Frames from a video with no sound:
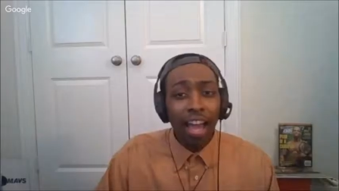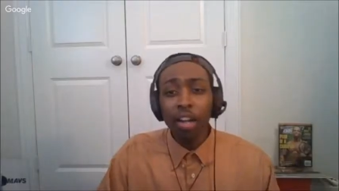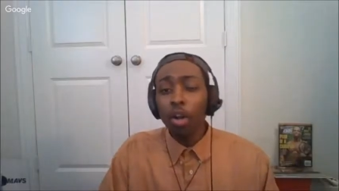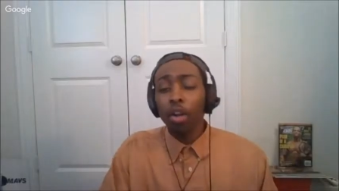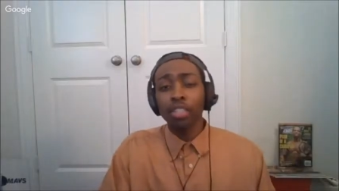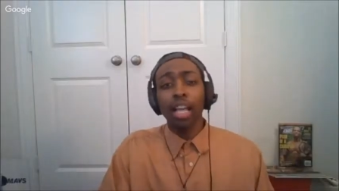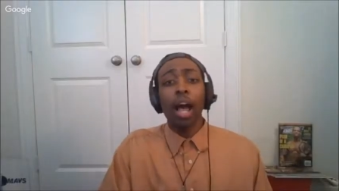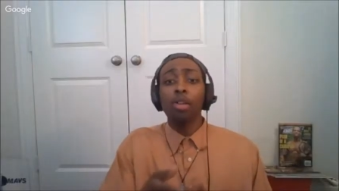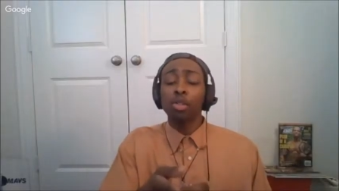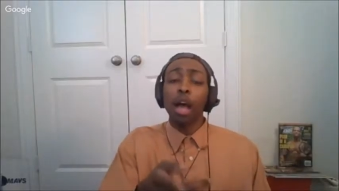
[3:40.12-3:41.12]
I don't know, because I, I
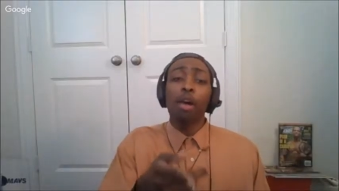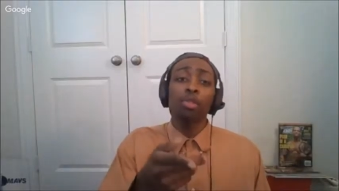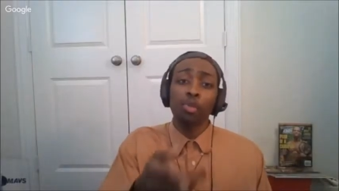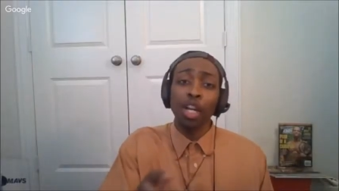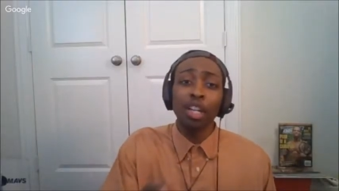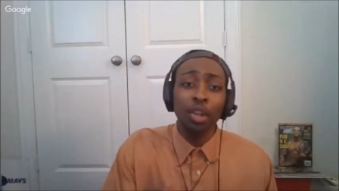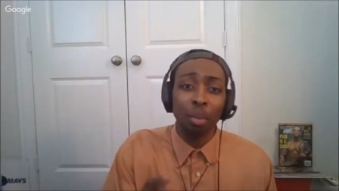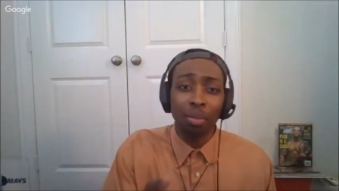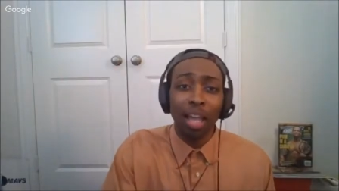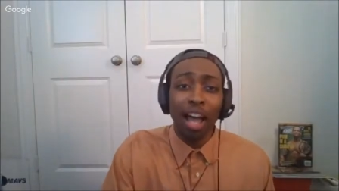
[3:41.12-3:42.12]
was I was reading
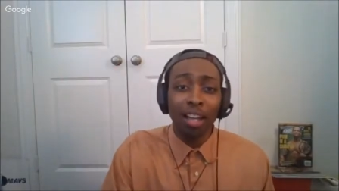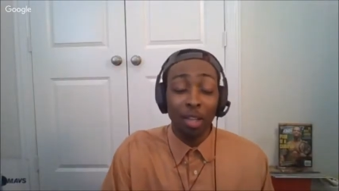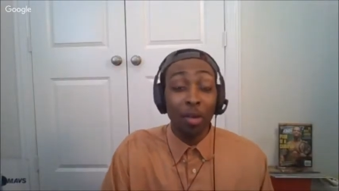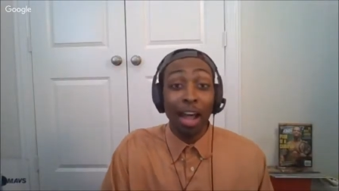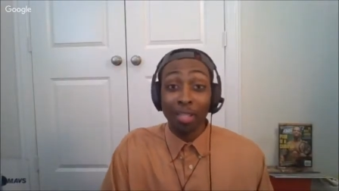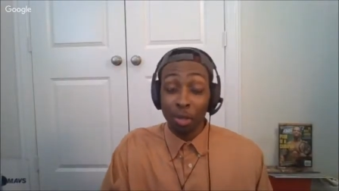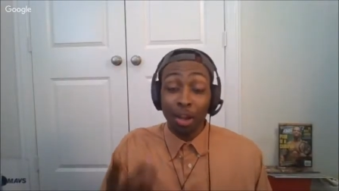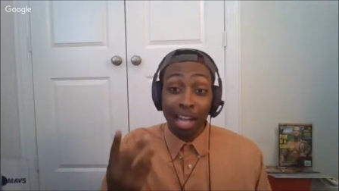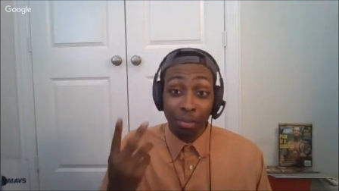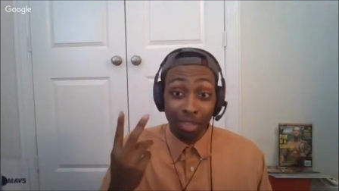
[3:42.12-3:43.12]
your blog and you guys you
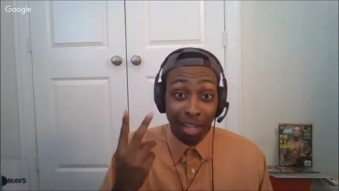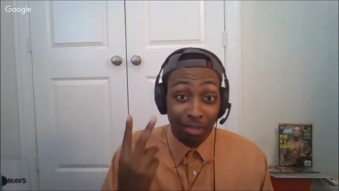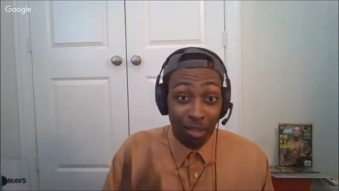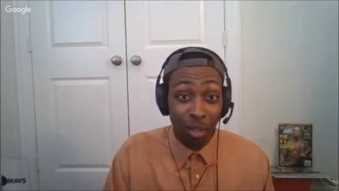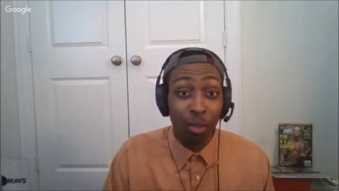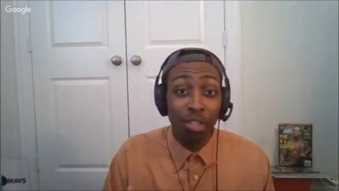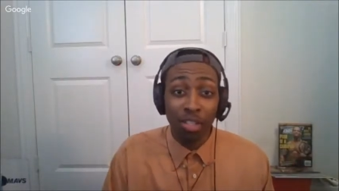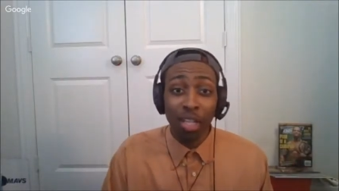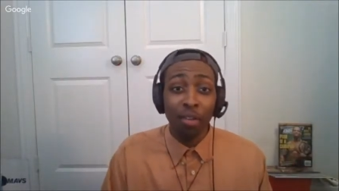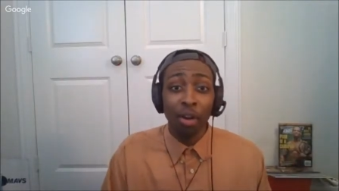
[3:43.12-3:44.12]
guys were down two to
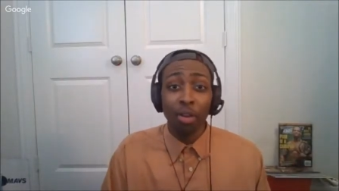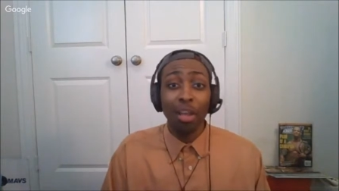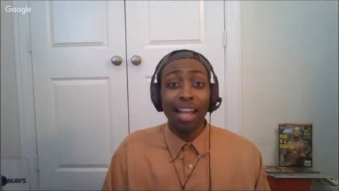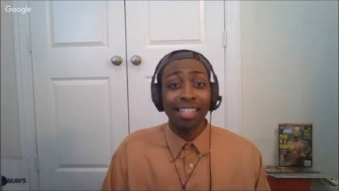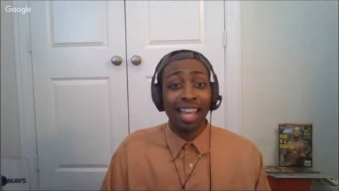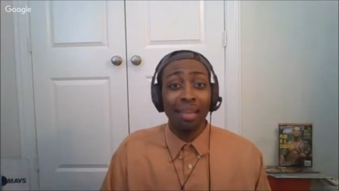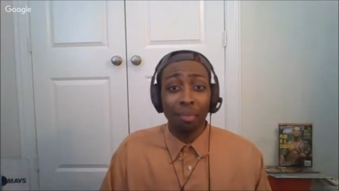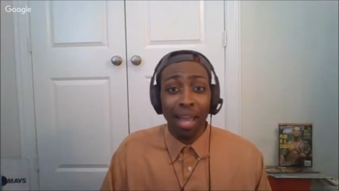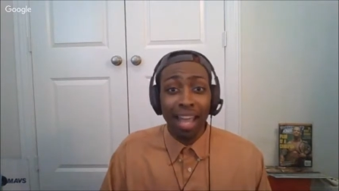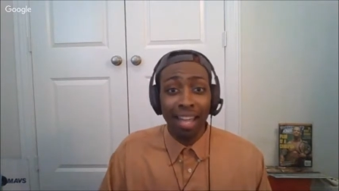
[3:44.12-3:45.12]
zero and you guys came
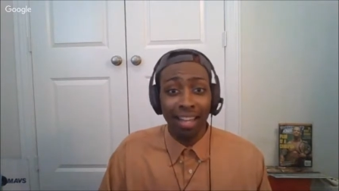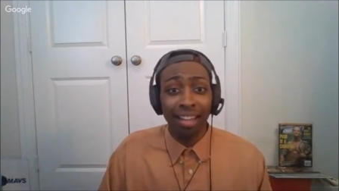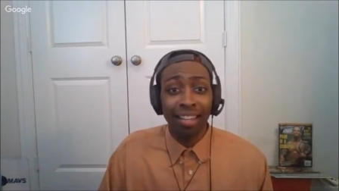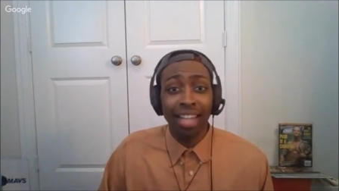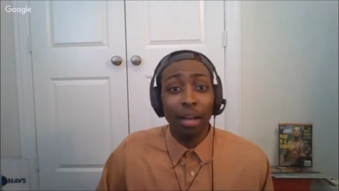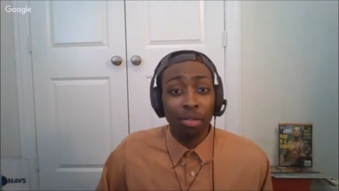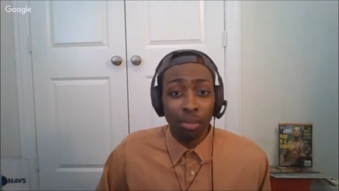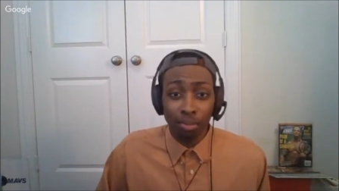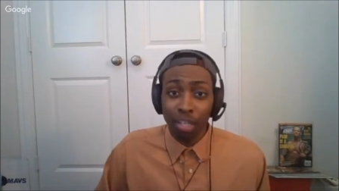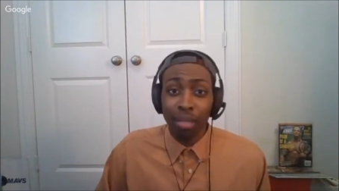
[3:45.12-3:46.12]
back. That
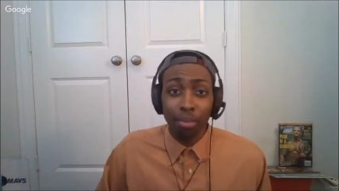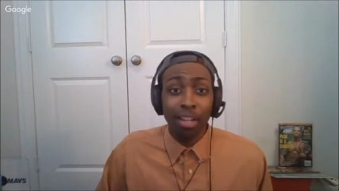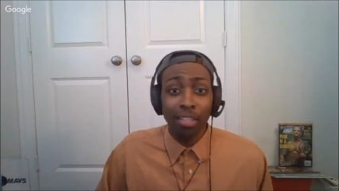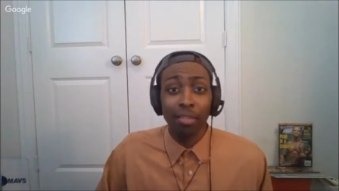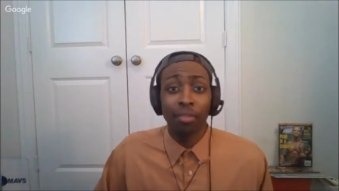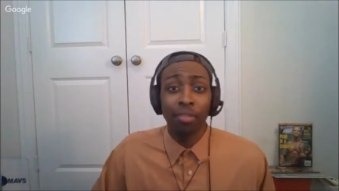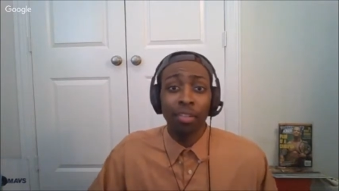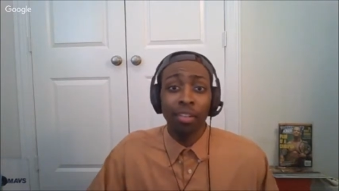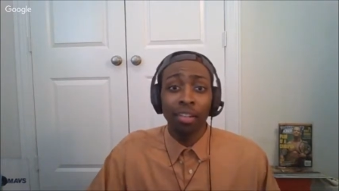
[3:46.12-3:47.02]
was pretty mm-hmm. impressive.